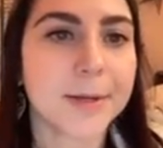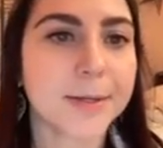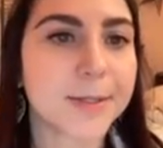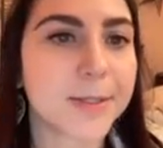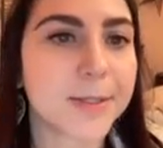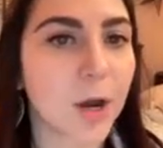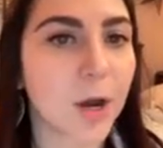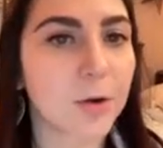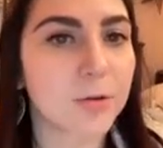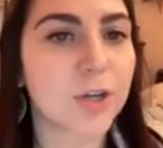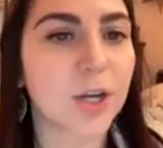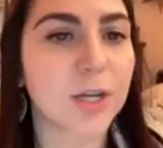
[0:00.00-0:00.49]

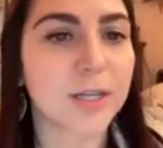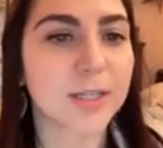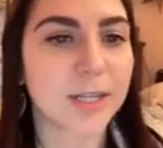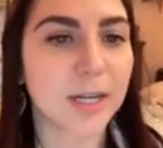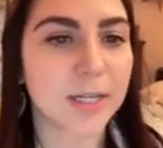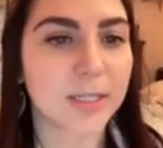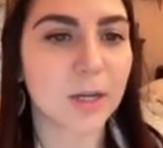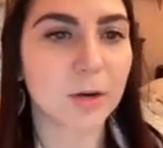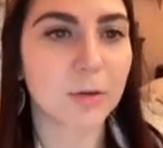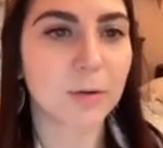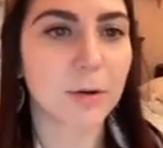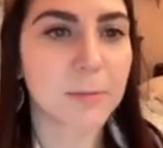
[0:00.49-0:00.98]
So just
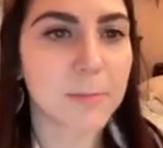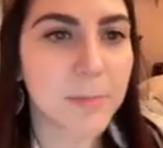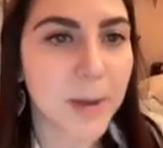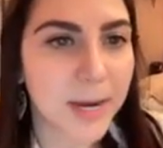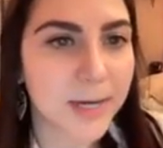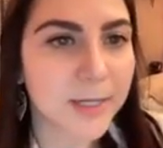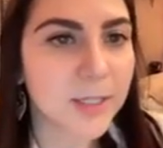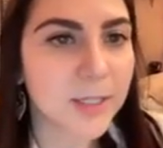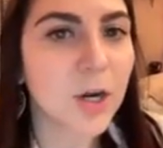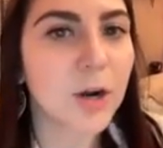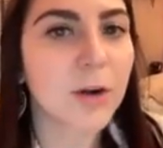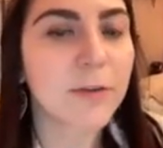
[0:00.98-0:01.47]
as a
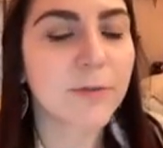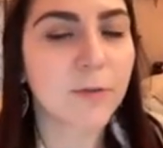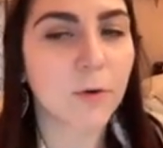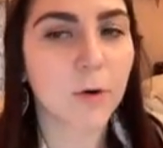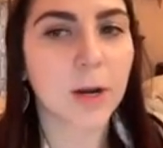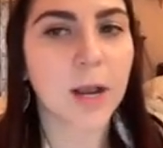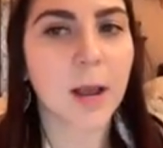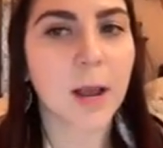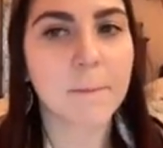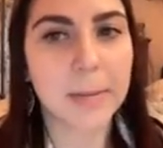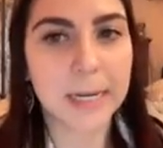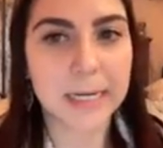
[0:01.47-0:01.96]
reminder,
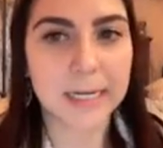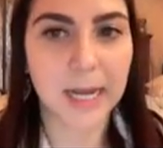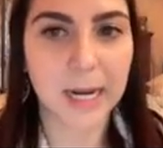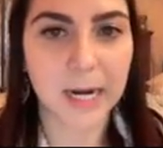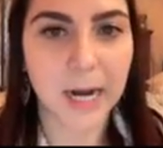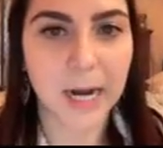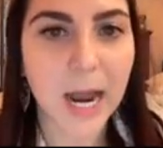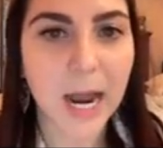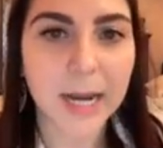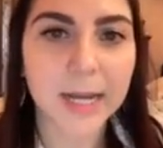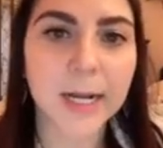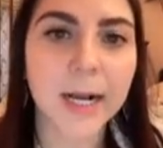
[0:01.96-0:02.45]
foregut, midgut,
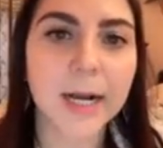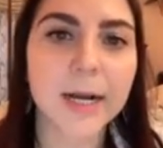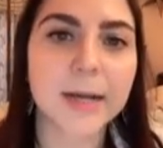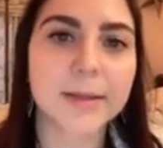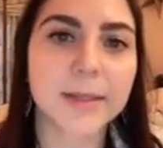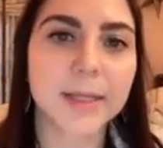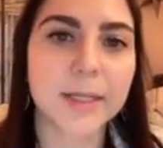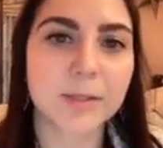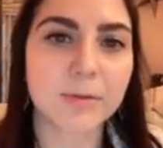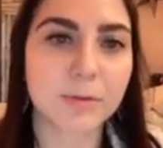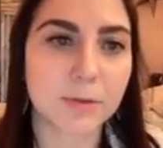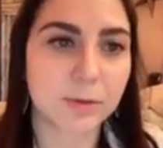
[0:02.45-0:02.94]

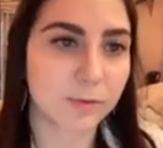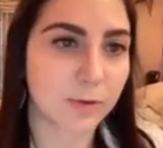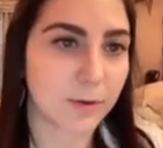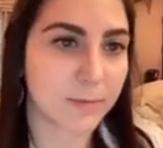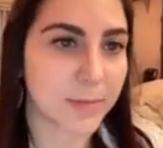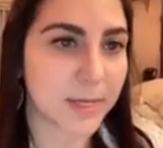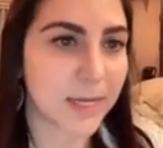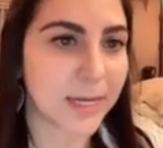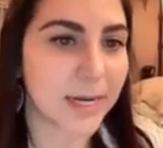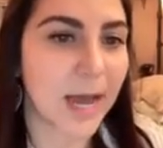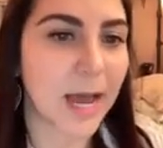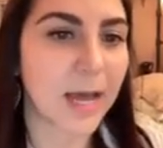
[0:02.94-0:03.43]
hindgut, this was
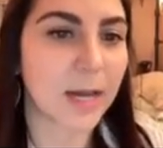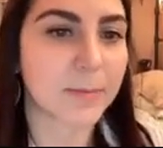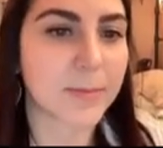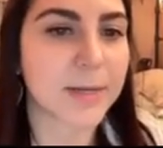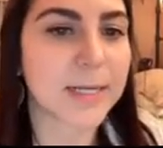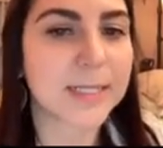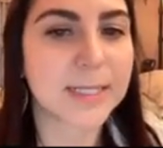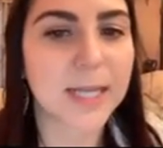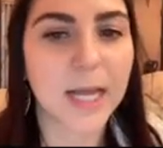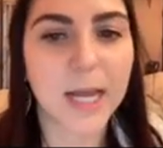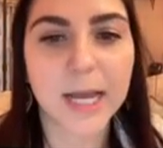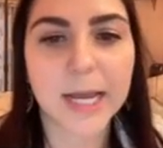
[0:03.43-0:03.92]
from the
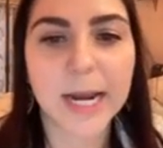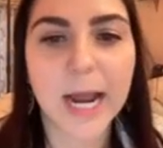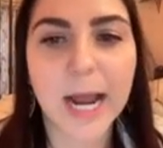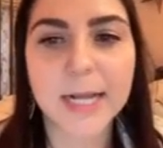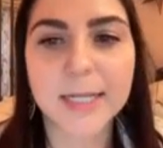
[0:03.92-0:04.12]
anatomy slide.